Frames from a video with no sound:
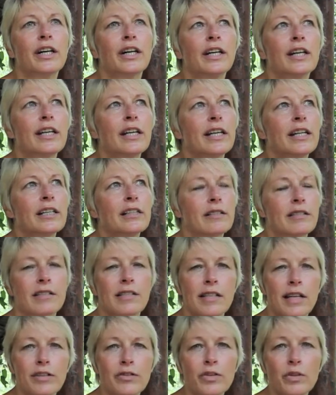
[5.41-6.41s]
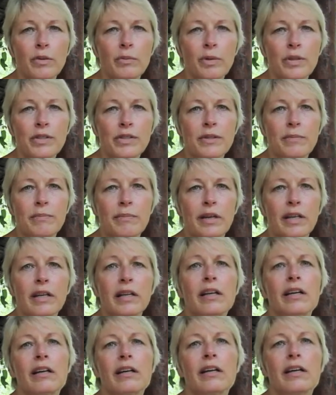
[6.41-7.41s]
in central Mozambique
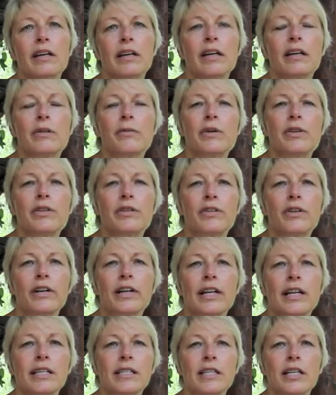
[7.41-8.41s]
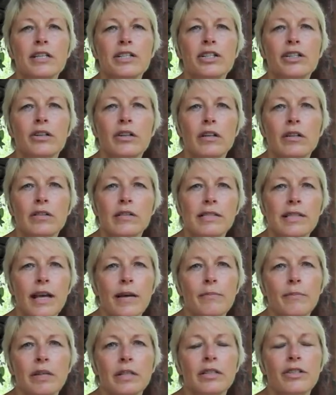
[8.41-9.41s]
with an organization called SAM
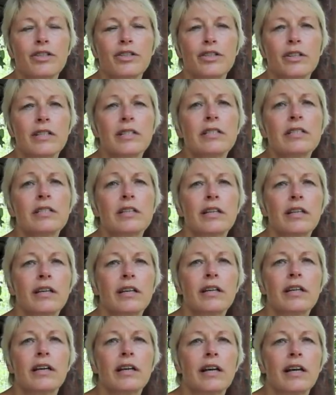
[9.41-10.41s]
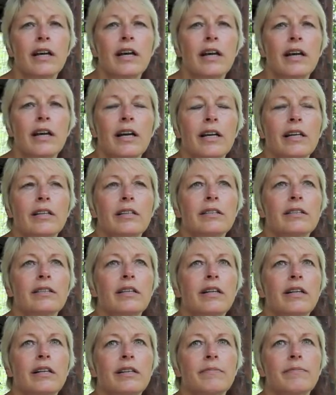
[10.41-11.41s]
Ministries. And
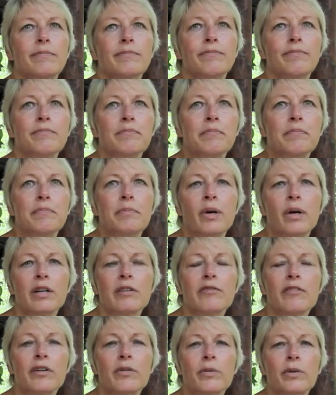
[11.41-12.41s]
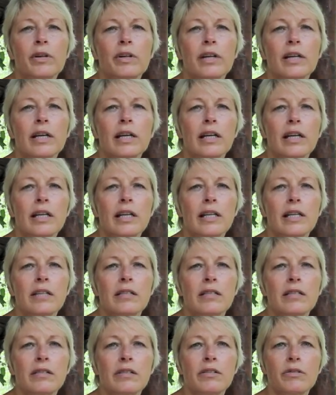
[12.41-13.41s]
part of our work
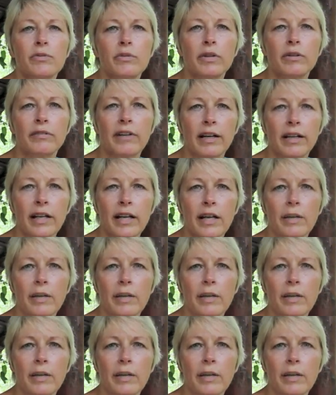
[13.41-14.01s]
is we run a